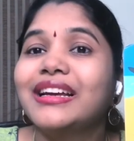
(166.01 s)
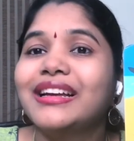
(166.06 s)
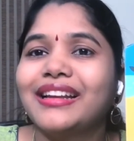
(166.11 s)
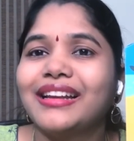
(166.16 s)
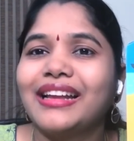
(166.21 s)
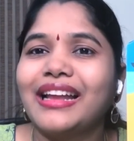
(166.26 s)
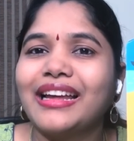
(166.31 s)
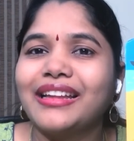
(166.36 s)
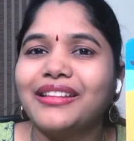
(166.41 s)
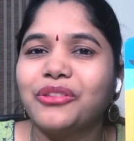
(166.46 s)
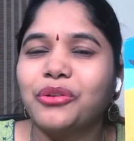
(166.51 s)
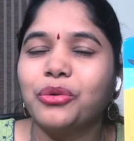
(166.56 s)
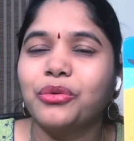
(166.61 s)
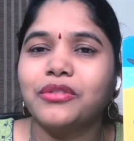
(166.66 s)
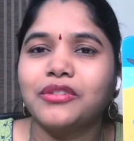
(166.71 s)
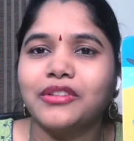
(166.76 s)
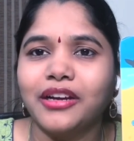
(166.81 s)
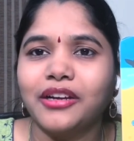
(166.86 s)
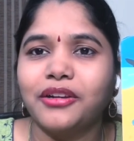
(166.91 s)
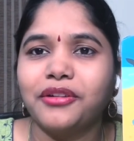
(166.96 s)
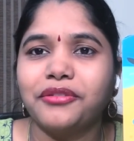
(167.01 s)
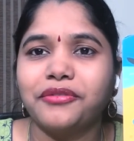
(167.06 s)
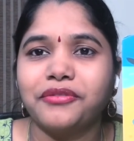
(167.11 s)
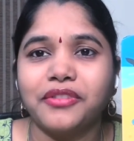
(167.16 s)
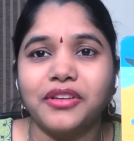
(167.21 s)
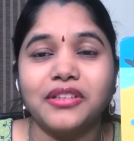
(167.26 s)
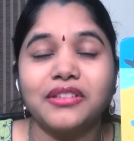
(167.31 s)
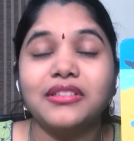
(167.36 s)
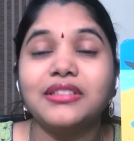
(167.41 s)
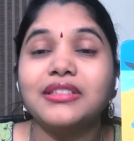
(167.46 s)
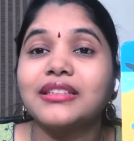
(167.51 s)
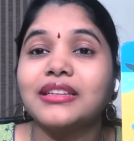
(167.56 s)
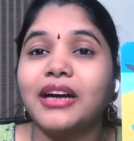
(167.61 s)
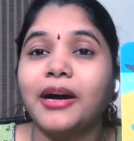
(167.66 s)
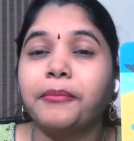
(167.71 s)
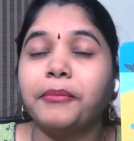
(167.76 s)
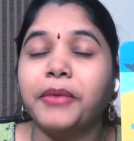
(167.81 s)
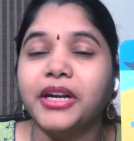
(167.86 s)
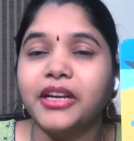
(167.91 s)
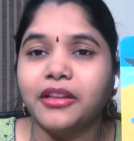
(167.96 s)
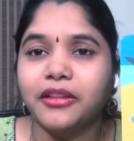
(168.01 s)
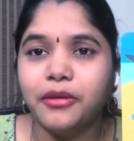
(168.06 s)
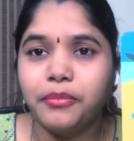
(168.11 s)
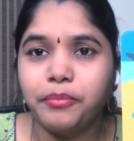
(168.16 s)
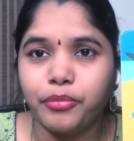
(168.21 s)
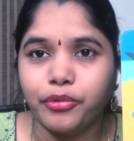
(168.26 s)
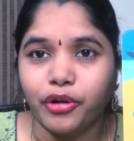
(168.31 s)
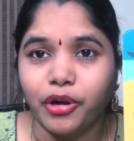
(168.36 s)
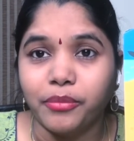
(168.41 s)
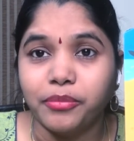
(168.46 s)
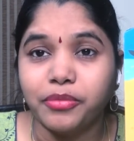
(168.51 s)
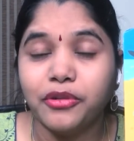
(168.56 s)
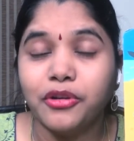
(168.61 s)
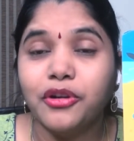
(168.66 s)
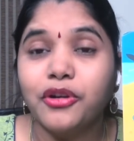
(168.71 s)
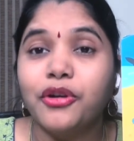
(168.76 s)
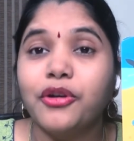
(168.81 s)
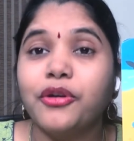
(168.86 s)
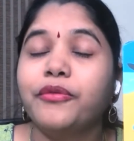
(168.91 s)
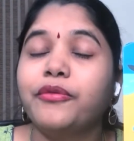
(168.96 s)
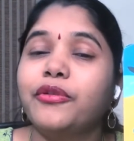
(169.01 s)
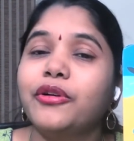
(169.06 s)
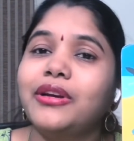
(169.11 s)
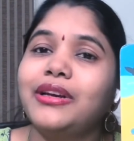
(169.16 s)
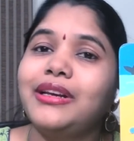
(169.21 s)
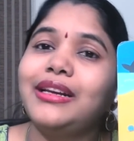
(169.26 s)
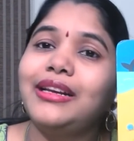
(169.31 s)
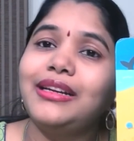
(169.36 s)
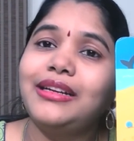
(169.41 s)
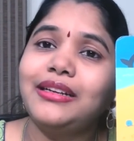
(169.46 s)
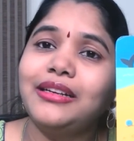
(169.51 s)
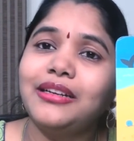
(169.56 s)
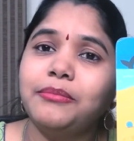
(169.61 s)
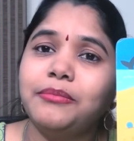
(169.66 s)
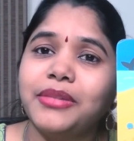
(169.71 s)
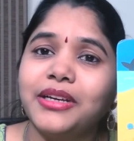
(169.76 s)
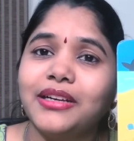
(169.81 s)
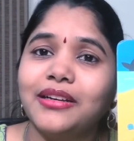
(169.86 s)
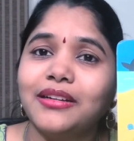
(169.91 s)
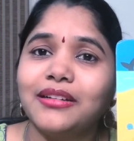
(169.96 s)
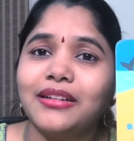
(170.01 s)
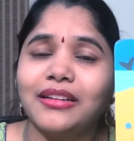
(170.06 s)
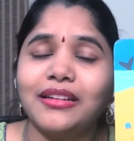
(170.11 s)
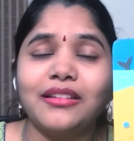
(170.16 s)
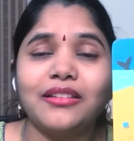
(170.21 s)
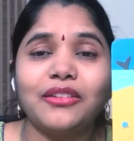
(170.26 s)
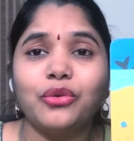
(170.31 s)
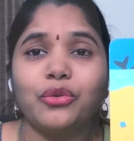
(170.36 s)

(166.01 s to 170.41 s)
Like those kind of questions come under the prompt. For little bigger kids, you